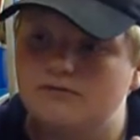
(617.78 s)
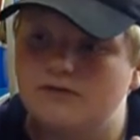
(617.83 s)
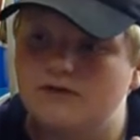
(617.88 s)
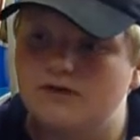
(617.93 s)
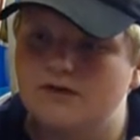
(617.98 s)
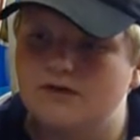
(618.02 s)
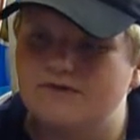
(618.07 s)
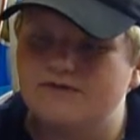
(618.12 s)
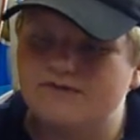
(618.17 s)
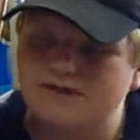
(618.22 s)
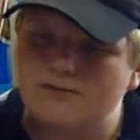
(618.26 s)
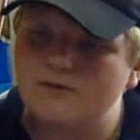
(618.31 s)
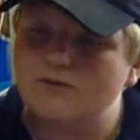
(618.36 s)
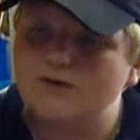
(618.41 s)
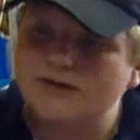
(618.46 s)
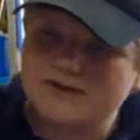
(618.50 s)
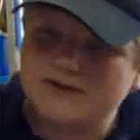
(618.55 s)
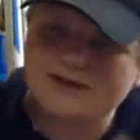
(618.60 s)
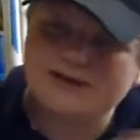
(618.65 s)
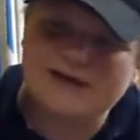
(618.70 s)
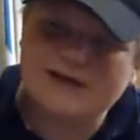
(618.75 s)
If someone
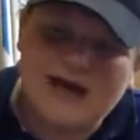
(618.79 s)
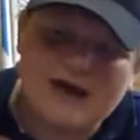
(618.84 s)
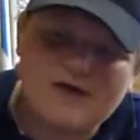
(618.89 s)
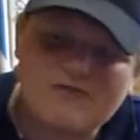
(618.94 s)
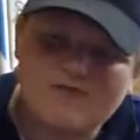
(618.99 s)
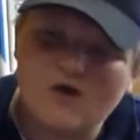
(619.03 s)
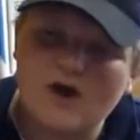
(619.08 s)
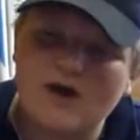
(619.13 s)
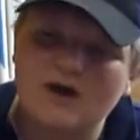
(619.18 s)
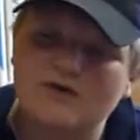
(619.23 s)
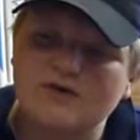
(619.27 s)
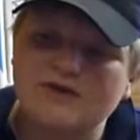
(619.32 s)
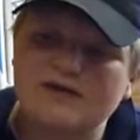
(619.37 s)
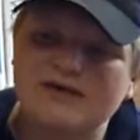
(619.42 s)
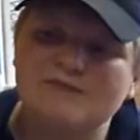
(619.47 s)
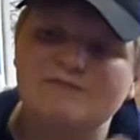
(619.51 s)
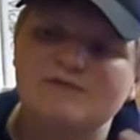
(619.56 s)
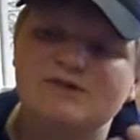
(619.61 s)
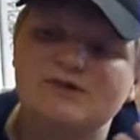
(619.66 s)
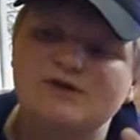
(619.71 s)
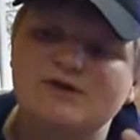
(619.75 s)
doesn't sound right or it
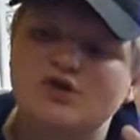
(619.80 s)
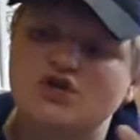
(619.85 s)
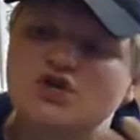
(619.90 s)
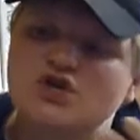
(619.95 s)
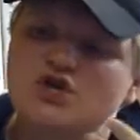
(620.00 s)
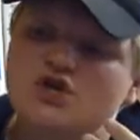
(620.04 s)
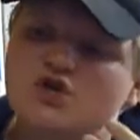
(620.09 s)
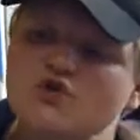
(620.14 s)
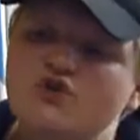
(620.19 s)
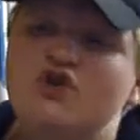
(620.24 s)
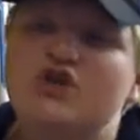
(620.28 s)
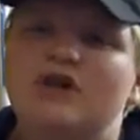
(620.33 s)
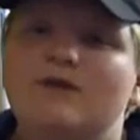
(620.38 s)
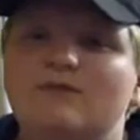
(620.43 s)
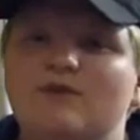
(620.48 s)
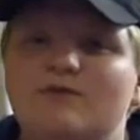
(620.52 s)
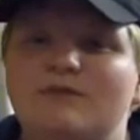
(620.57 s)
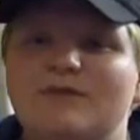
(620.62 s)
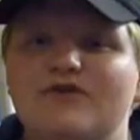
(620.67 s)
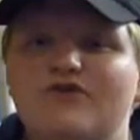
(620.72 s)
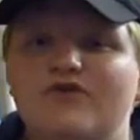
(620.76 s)
seems too cheap
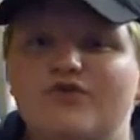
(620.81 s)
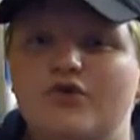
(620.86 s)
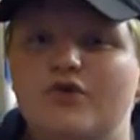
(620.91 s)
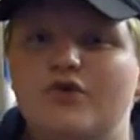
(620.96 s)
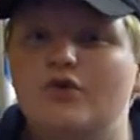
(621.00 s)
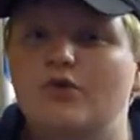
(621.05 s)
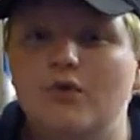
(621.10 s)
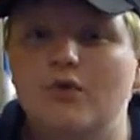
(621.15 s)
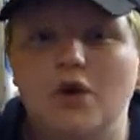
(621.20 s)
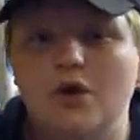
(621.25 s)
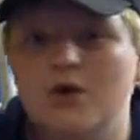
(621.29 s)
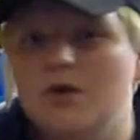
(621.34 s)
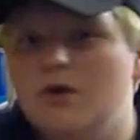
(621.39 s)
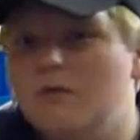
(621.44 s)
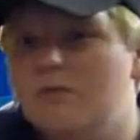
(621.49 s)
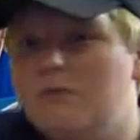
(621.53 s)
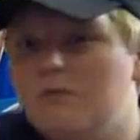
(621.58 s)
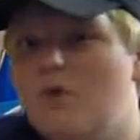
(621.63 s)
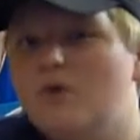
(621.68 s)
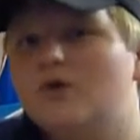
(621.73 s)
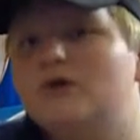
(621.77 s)
to be true,
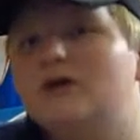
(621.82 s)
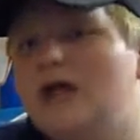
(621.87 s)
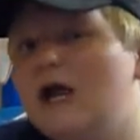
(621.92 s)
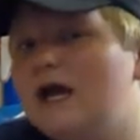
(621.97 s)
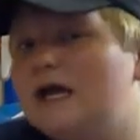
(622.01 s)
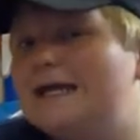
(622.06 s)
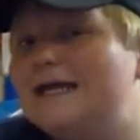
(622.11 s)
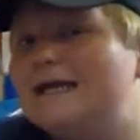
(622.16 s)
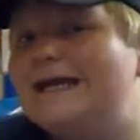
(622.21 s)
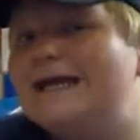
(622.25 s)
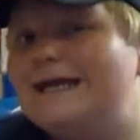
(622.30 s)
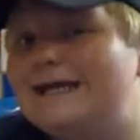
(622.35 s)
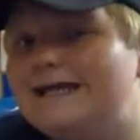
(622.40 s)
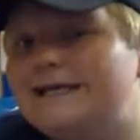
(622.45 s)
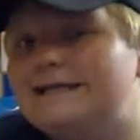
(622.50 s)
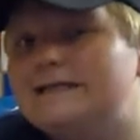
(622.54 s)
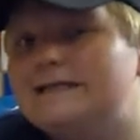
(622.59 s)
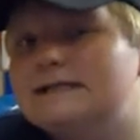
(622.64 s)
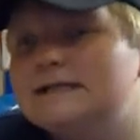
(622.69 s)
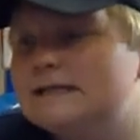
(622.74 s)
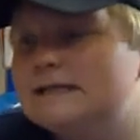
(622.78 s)
more than likely it
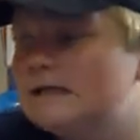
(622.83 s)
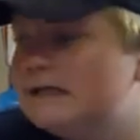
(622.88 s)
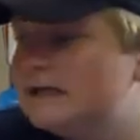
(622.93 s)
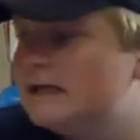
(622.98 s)
is.